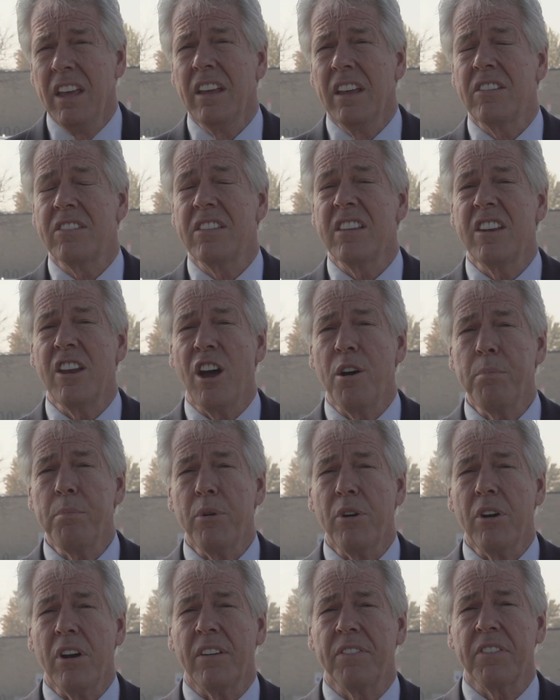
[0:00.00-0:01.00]
is the
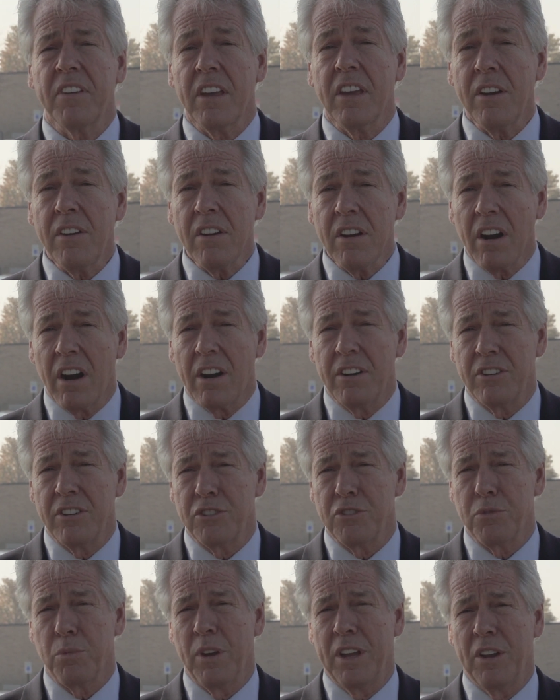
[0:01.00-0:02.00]
number of
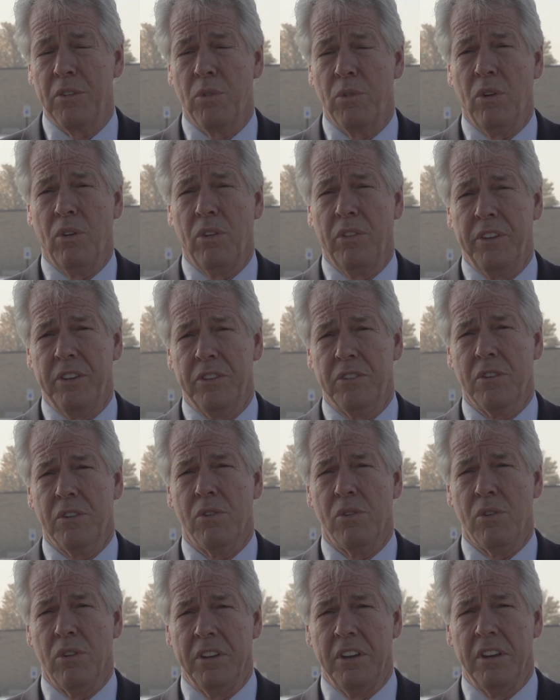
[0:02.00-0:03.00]
kindergartners we enrolled this
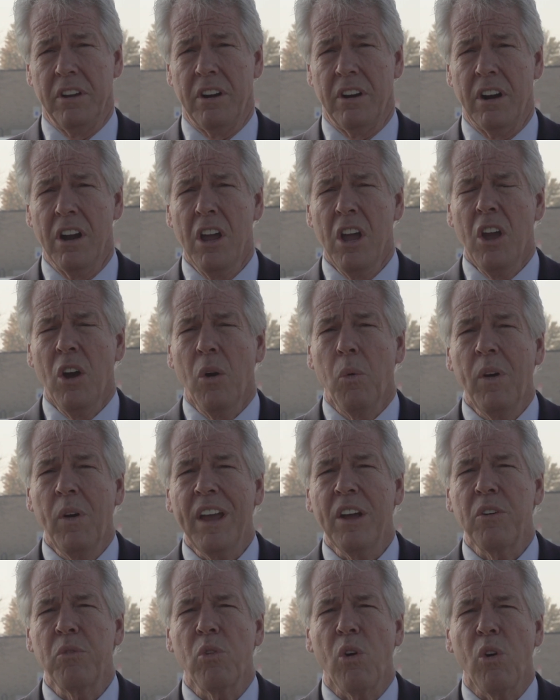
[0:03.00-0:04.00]
school year.
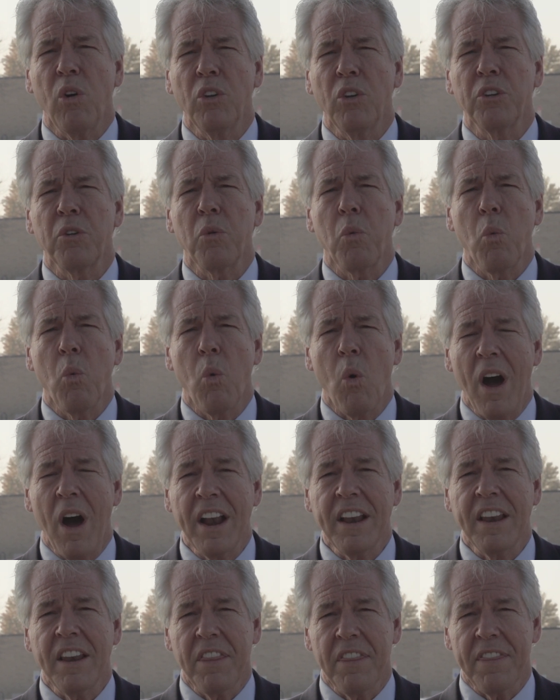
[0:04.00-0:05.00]
We enrolled
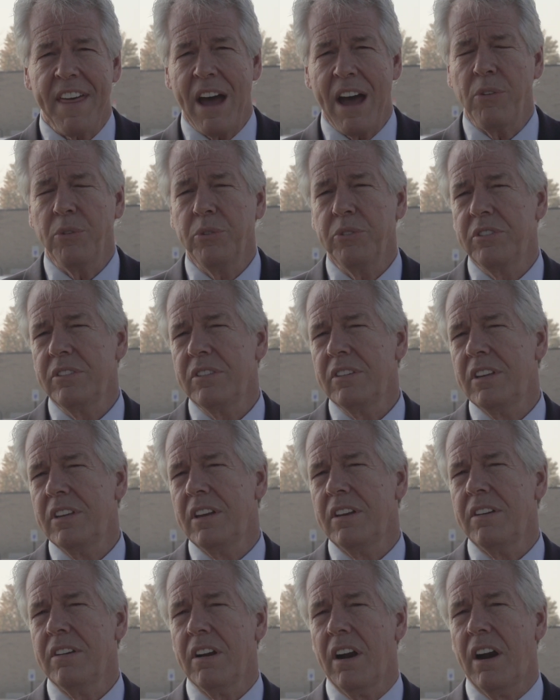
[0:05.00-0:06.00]
1,000
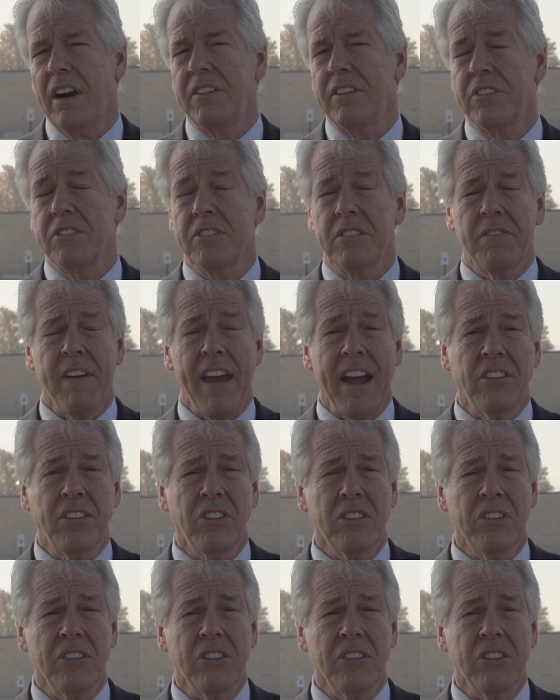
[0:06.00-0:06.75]
kindergartners, in fact,